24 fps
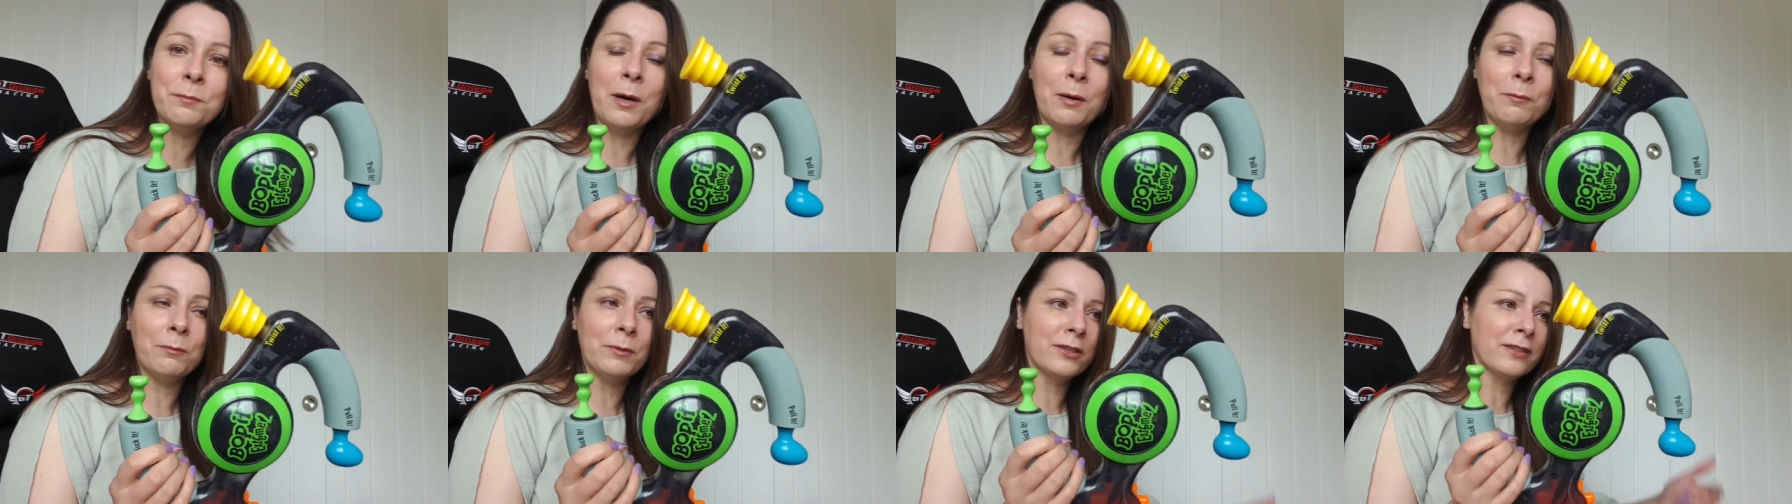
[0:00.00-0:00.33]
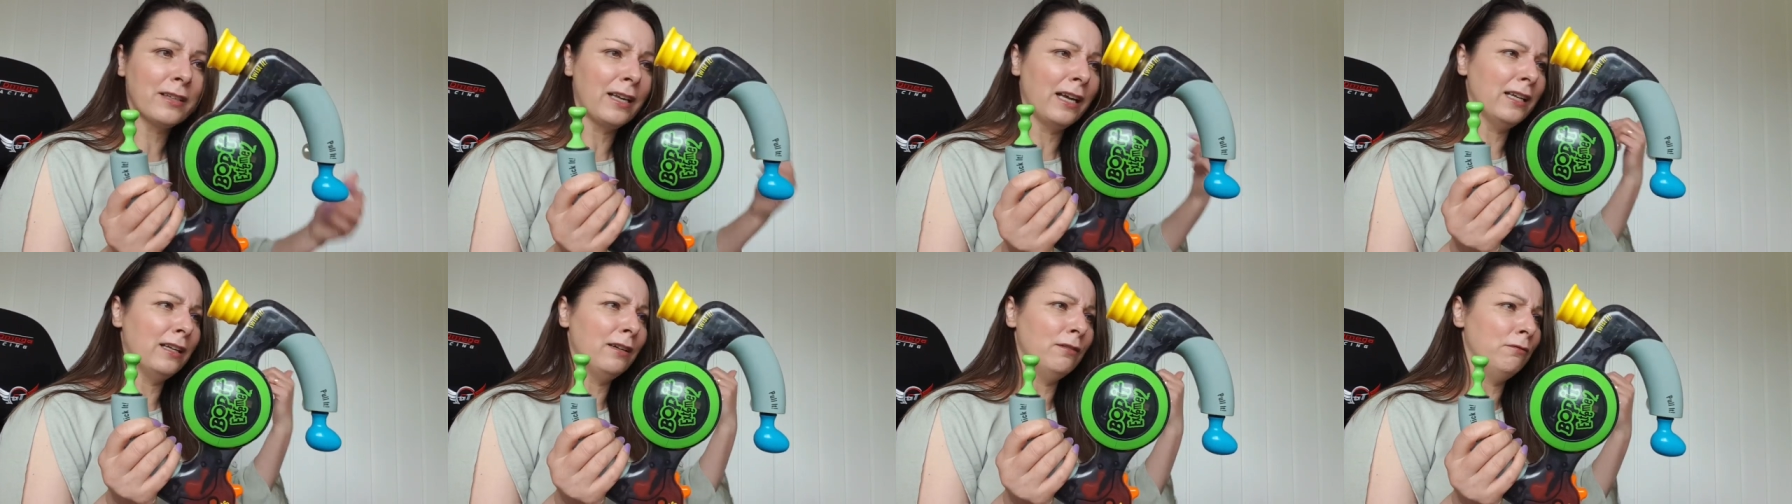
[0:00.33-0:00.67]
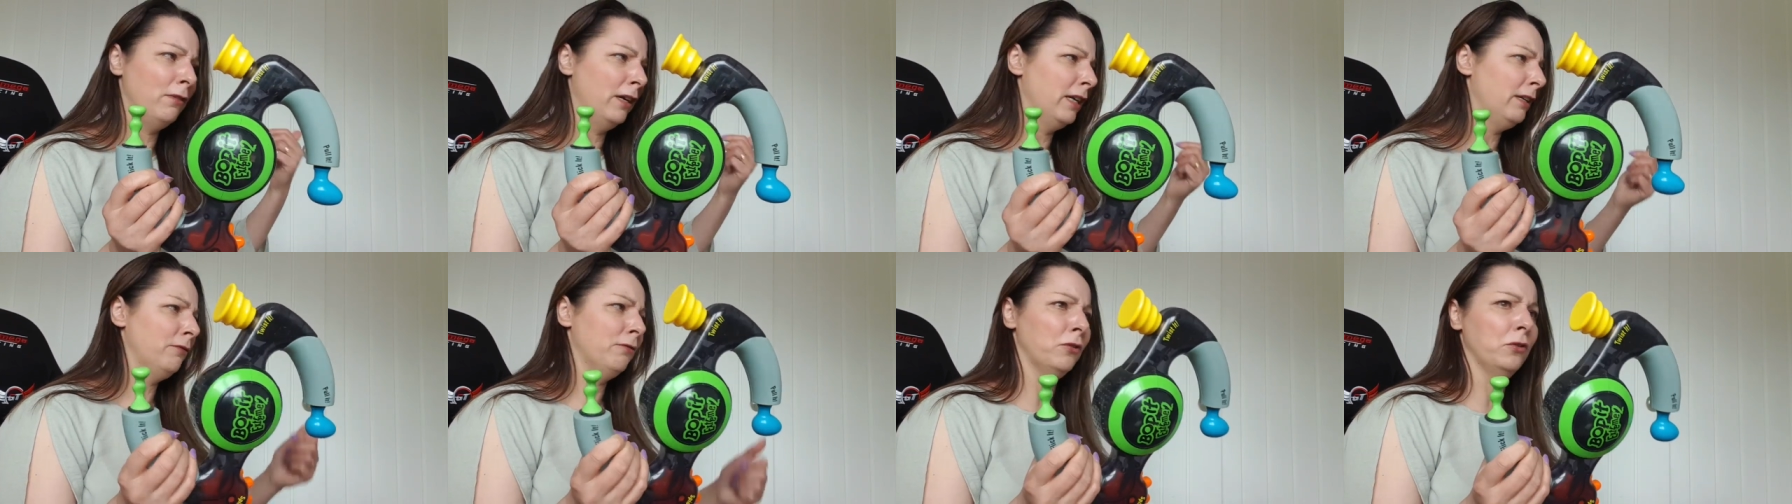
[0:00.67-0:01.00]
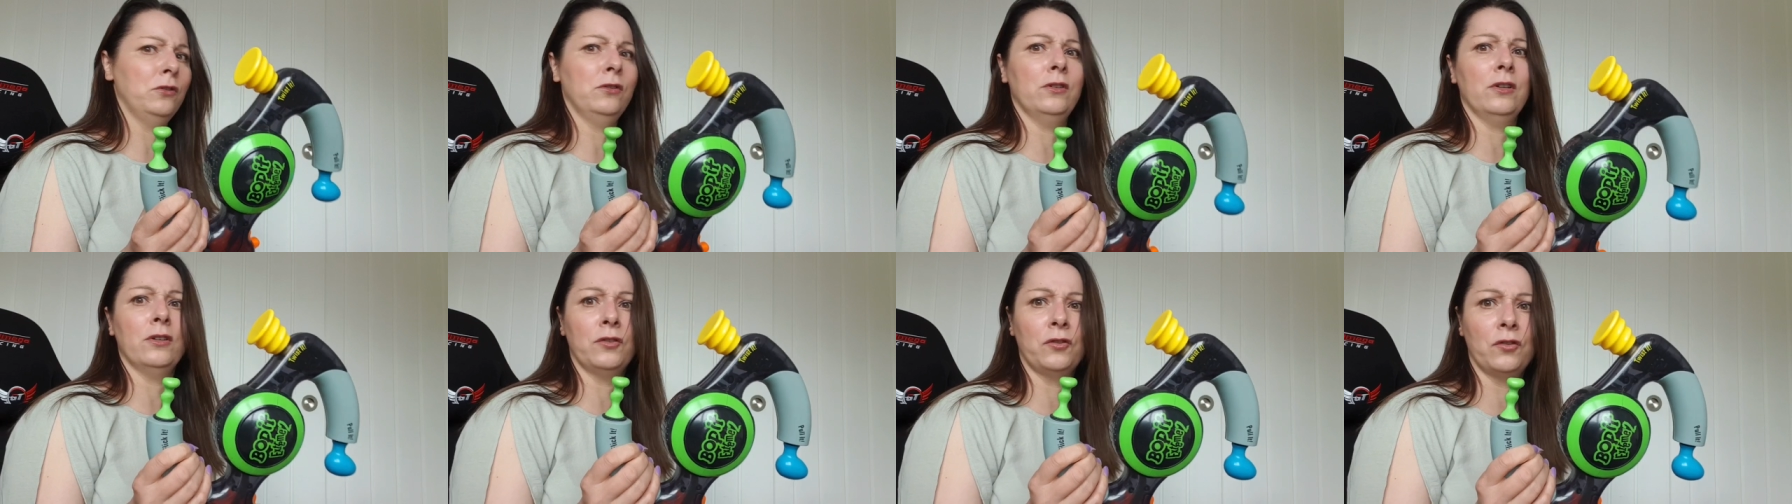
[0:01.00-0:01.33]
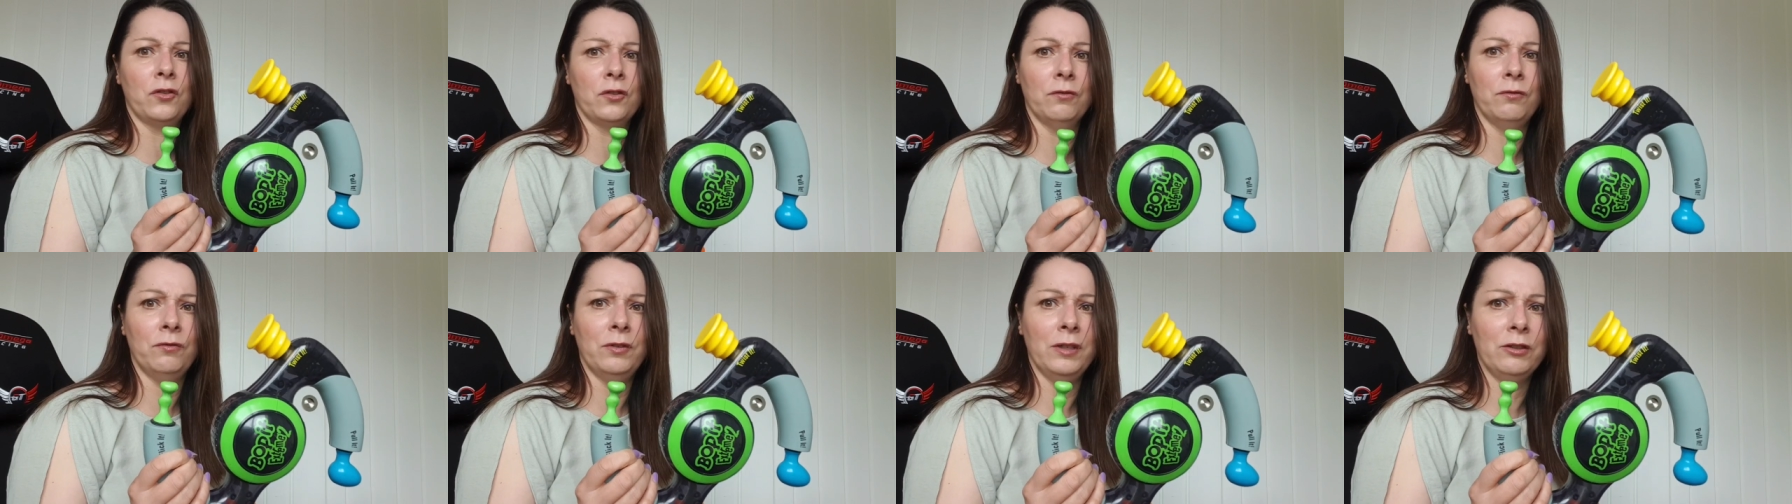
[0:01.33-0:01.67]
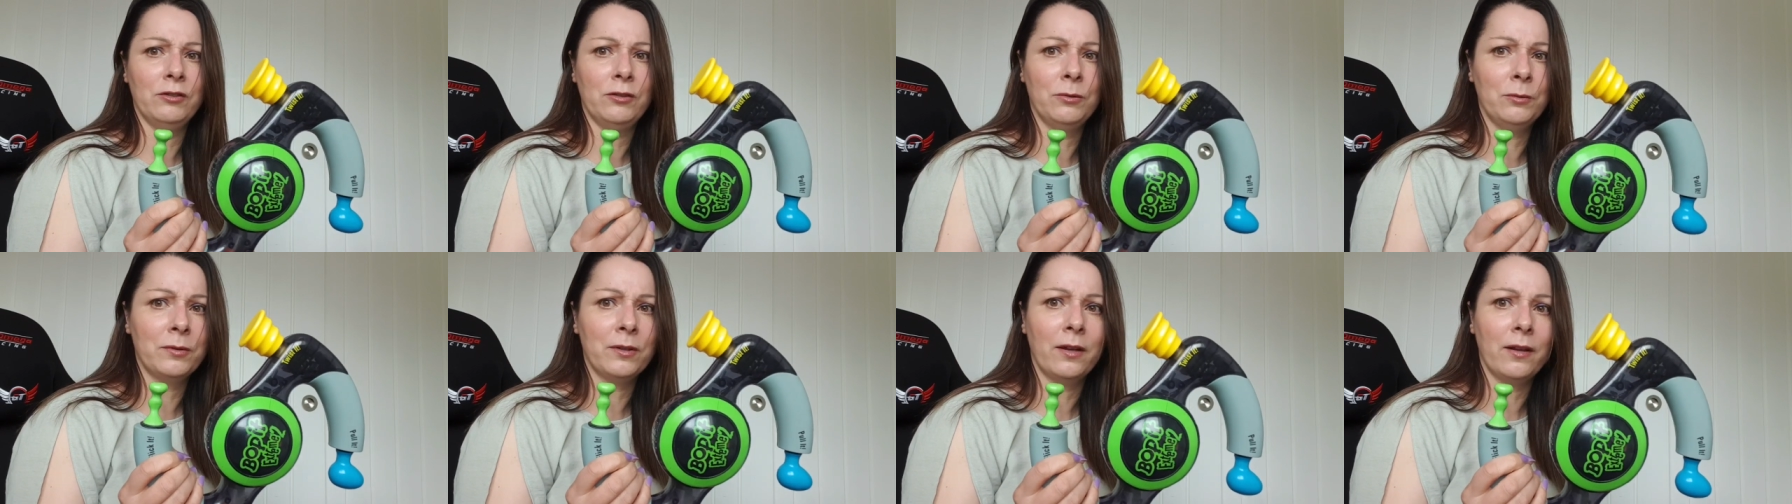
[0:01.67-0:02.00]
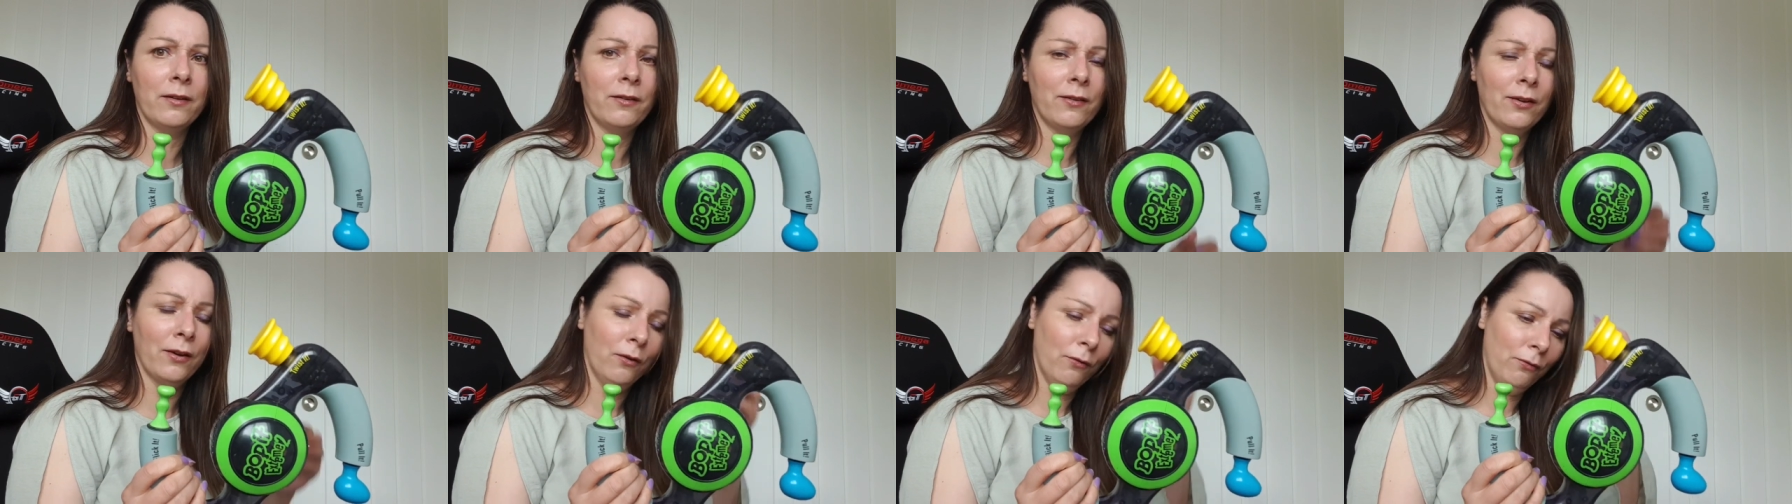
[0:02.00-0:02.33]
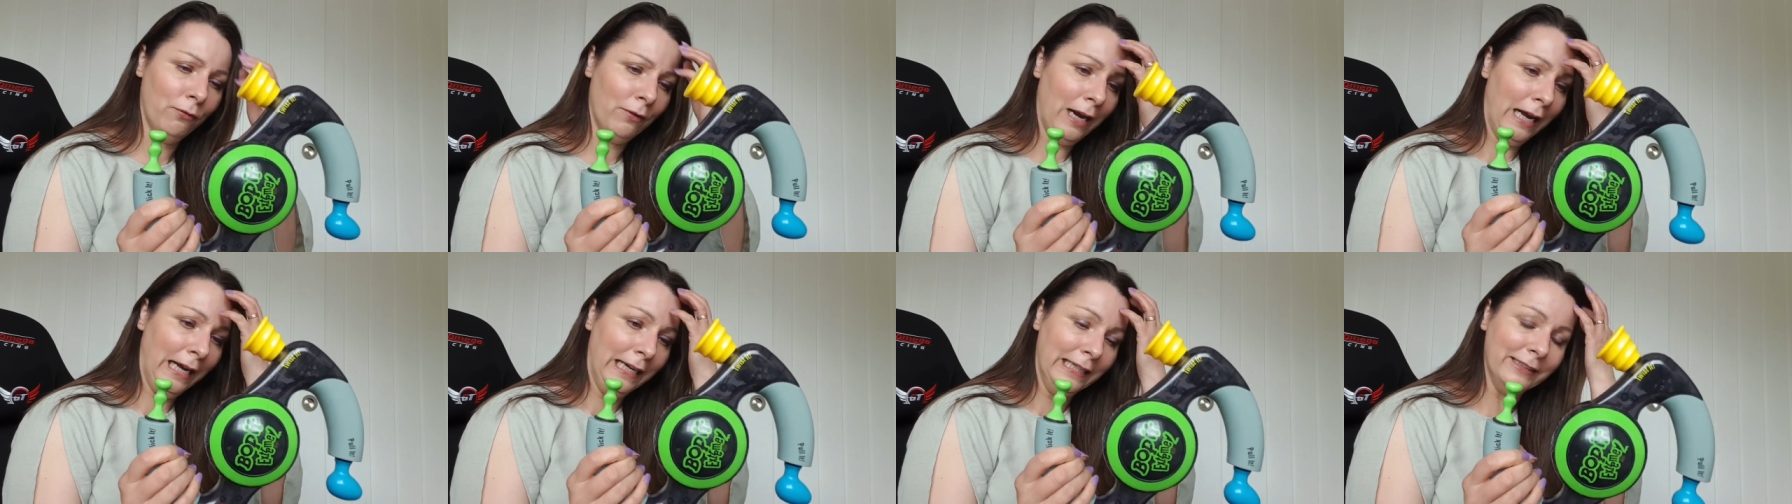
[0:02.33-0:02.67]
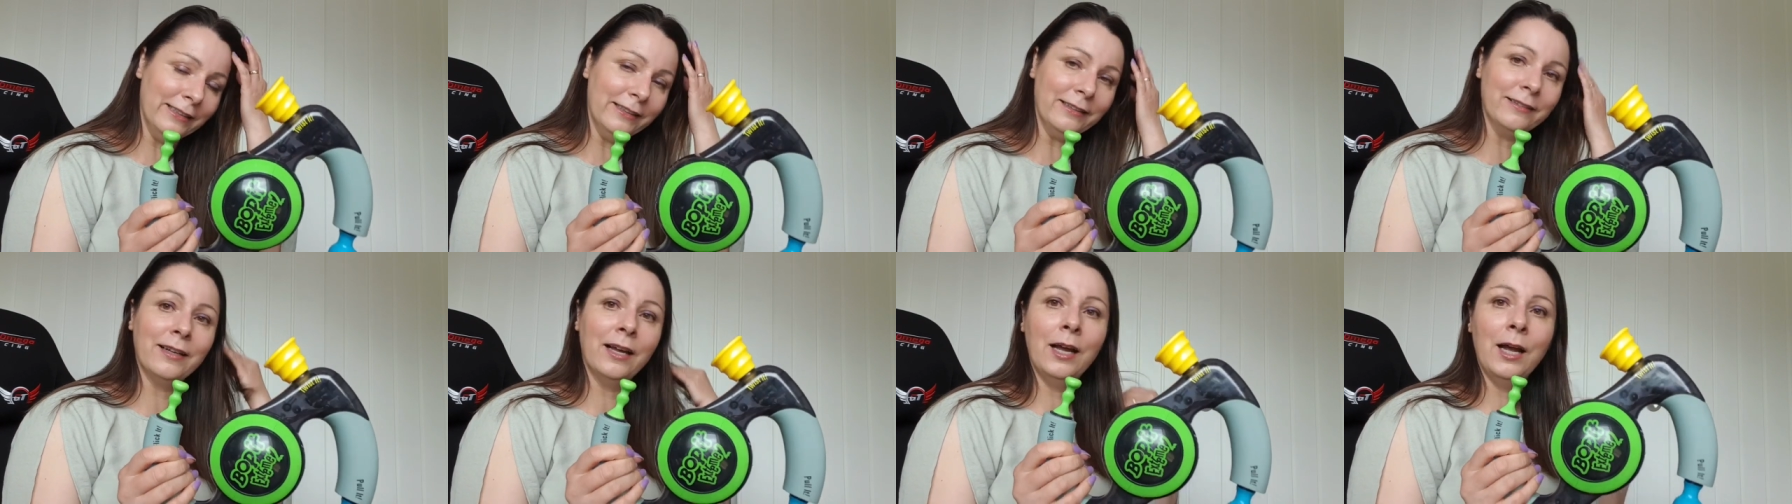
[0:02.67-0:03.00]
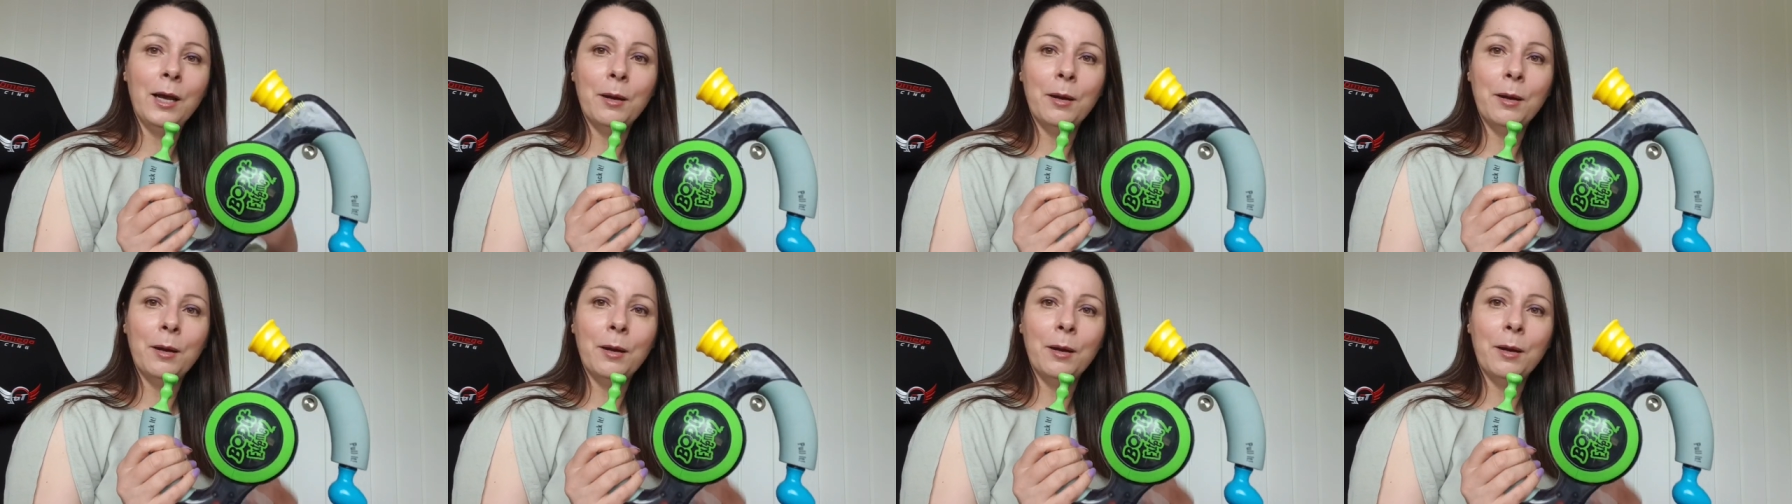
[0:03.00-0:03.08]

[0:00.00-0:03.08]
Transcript: his mum was getting a refund on something she was at the till for ages